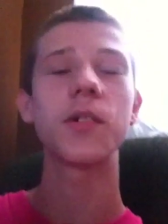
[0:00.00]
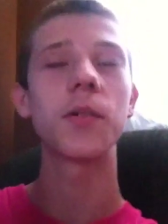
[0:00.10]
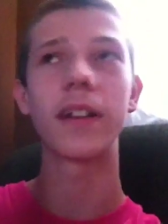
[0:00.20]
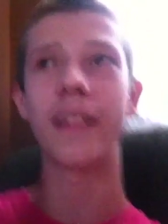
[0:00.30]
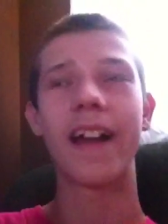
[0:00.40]

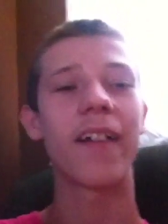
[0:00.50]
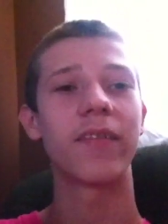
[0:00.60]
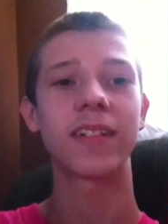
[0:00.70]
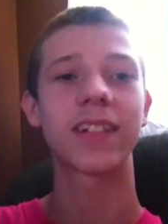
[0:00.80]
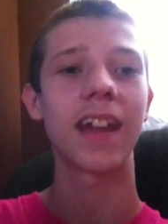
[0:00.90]
2 and have
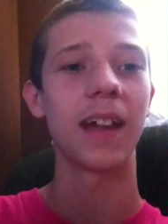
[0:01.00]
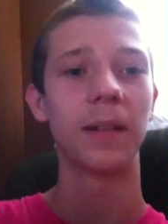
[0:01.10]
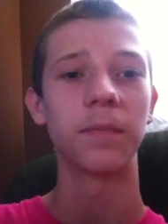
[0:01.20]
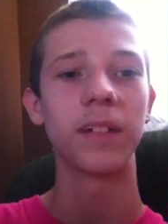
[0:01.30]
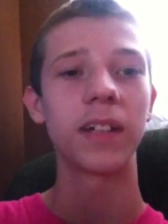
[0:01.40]
this
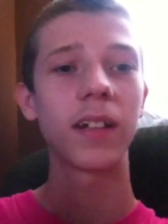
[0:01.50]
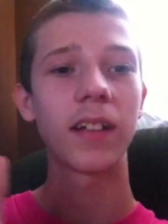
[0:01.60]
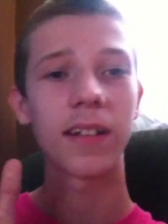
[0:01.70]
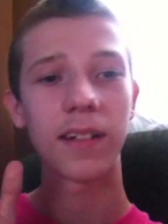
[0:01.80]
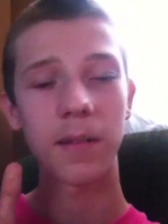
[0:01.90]
game,
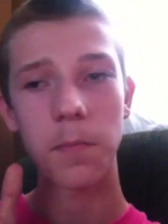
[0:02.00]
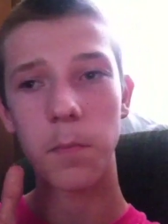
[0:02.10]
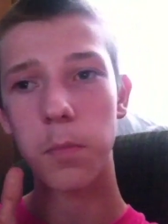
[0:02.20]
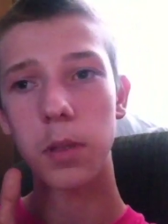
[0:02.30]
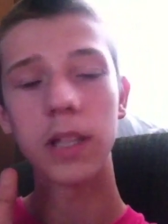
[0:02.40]

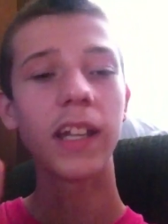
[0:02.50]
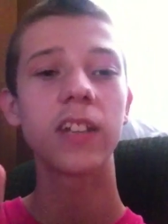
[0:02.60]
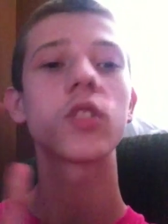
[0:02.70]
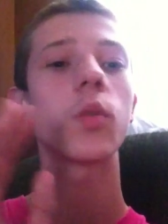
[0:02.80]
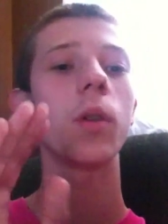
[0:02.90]

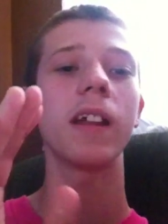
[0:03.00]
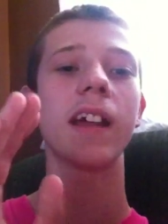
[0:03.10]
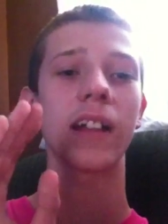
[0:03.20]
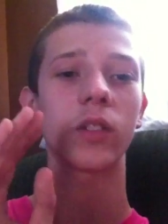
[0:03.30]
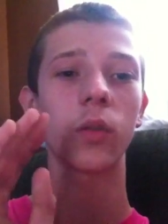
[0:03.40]
please tweet
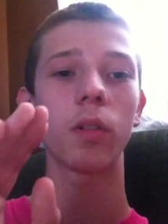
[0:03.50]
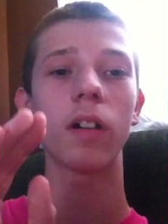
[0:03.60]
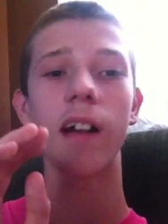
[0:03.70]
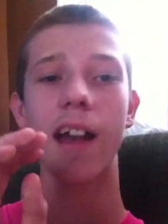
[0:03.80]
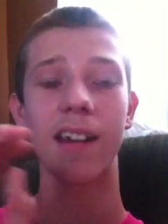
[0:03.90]
at tw
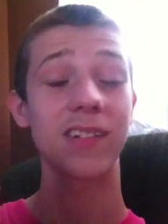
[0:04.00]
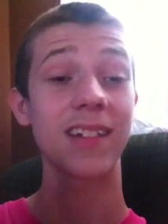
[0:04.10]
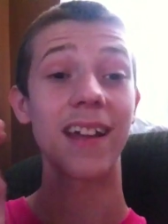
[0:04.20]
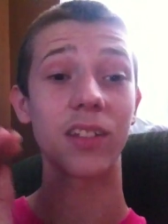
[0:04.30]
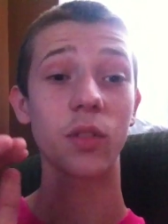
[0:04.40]
at us
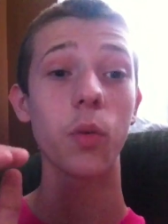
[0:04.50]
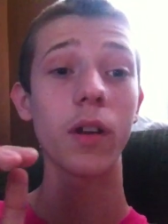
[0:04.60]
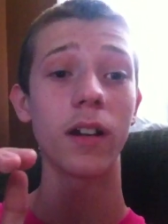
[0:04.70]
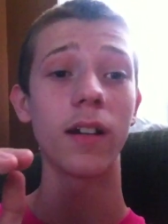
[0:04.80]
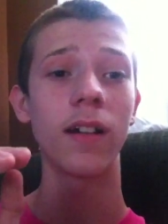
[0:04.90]
at
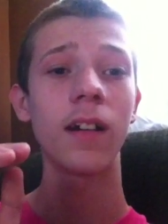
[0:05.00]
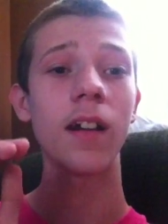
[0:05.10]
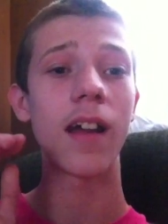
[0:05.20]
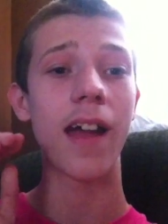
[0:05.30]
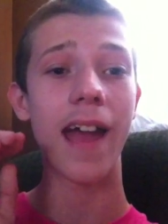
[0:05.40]
Twitter
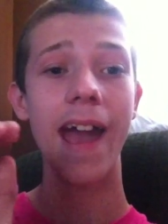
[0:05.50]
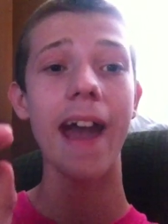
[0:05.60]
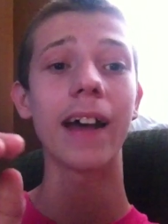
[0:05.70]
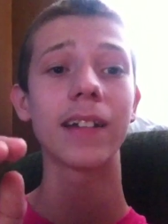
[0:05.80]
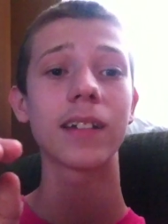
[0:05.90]

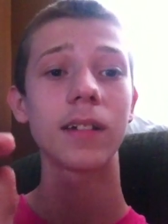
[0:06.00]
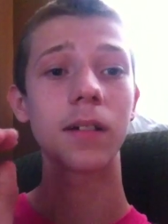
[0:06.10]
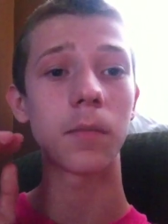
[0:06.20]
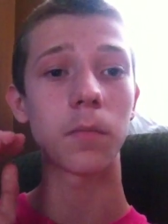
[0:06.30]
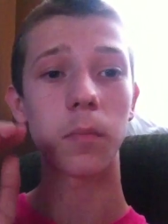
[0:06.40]
at
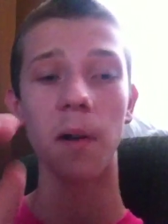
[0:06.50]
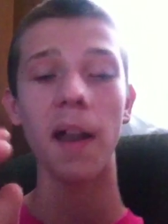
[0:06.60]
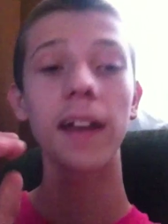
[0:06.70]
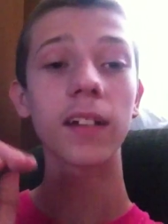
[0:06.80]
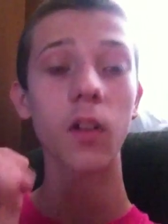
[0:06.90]

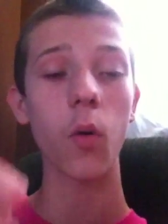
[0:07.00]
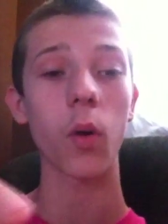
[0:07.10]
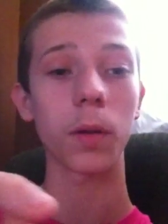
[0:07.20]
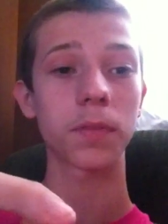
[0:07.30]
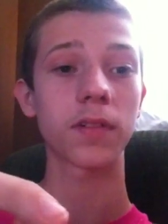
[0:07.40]
Brian
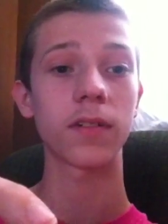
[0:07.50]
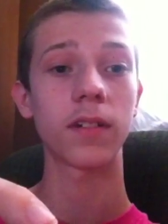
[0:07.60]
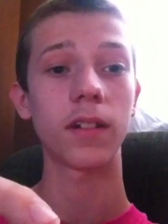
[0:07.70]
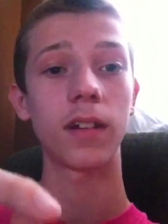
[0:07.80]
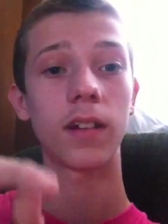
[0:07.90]
Corps.
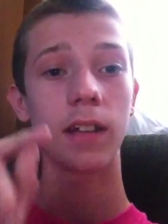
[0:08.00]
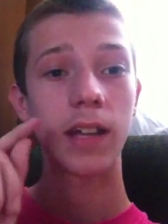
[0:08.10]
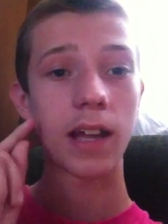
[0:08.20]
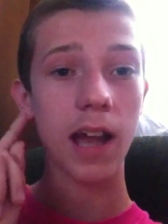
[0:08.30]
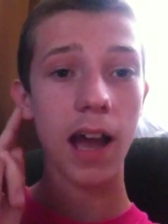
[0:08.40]

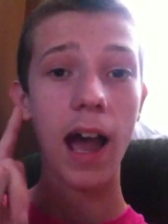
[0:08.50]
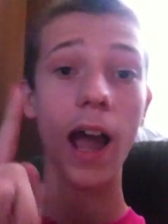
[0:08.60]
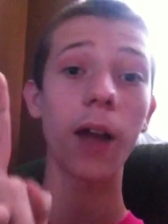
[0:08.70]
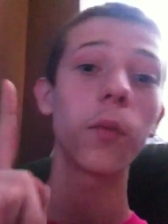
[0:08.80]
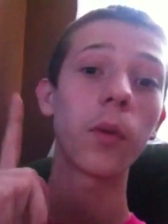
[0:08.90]

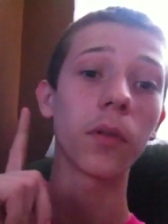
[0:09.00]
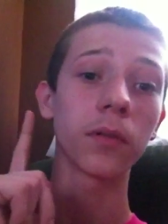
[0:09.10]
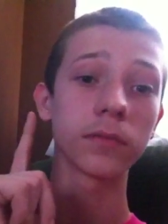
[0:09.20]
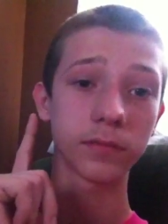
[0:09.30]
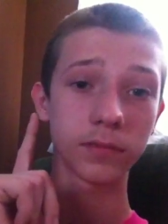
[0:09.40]
I
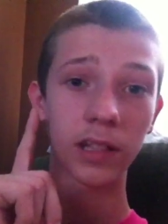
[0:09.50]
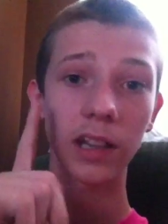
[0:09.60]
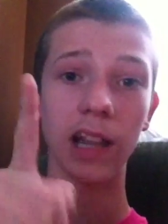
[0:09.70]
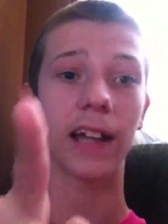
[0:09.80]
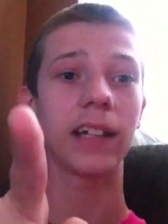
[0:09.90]
will
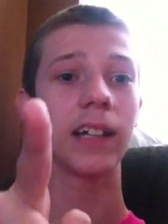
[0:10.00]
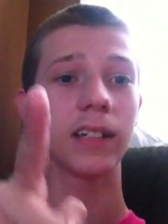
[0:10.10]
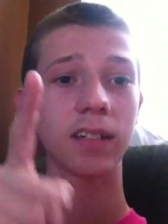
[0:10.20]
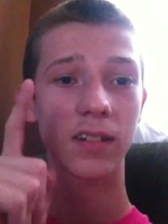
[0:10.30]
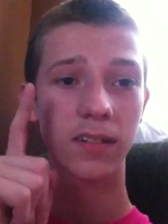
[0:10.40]
like
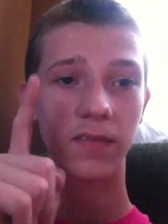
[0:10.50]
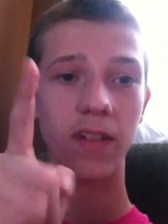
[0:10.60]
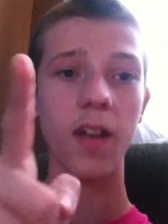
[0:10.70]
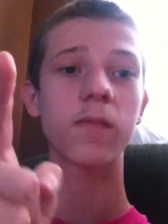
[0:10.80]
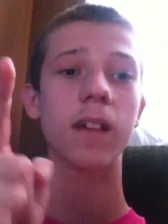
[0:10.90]
it,
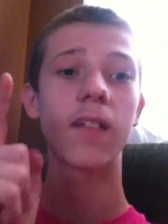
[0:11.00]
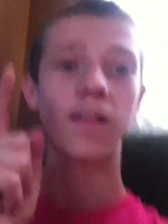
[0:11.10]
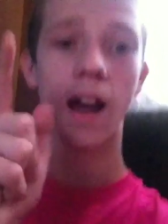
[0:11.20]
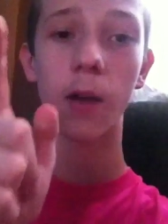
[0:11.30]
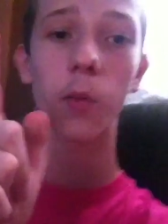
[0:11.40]
favorite,
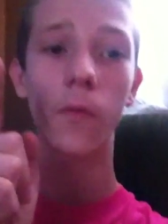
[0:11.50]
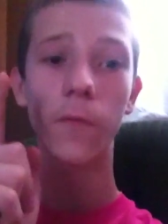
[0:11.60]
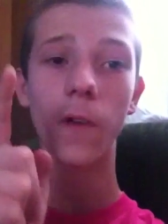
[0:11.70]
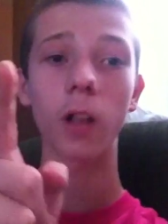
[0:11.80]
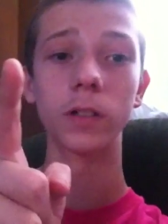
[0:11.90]
and I will
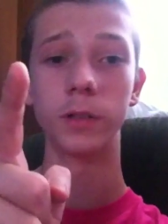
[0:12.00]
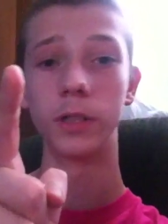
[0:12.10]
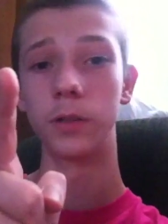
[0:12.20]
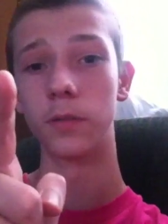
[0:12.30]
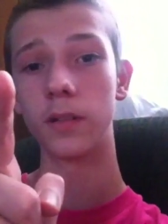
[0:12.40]
follow
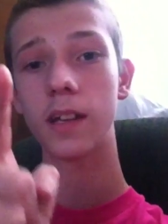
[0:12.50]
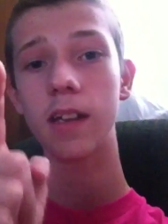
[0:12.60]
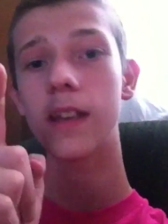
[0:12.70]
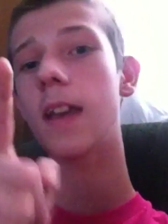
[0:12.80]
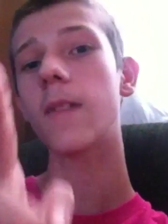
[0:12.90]
you.
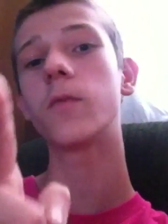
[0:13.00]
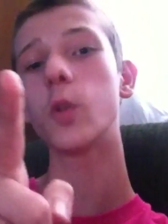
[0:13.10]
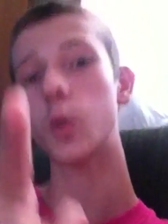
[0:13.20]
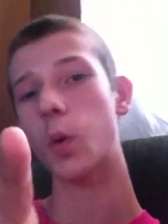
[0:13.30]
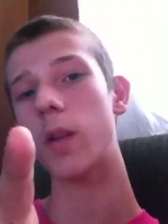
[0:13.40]
If
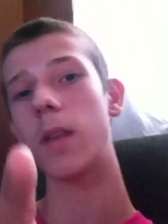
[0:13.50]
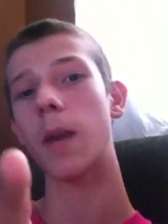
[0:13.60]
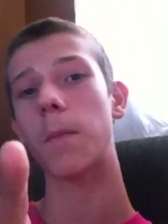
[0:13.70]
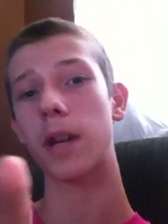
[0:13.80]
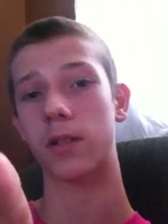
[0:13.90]
you tweet
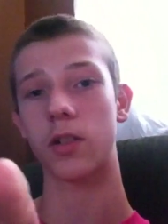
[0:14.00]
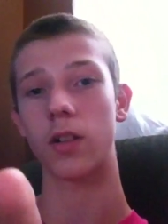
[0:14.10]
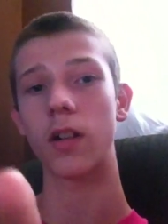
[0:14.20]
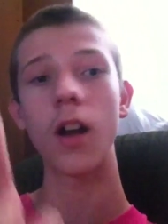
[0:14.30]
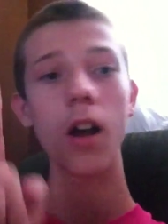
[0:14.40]
me a
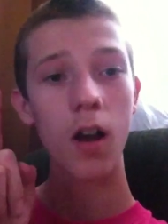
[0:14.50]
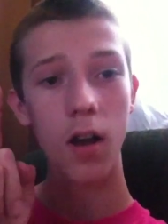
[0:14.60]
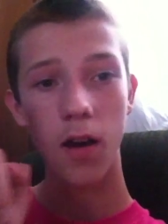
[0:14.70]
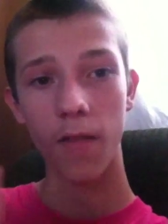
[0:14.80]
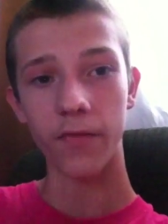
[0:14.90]
picture
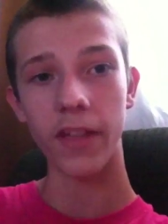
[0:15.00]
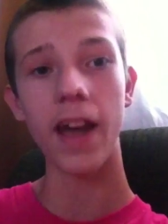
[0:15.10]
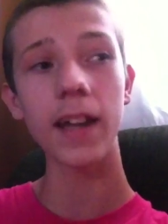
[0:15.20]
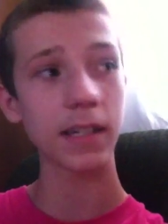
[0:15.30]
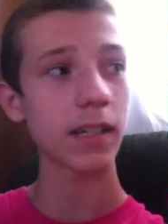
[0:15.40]
of
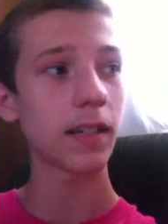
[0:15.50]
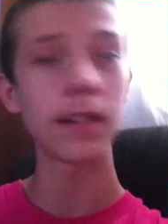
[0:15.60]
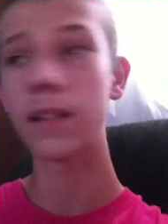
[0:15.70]
that,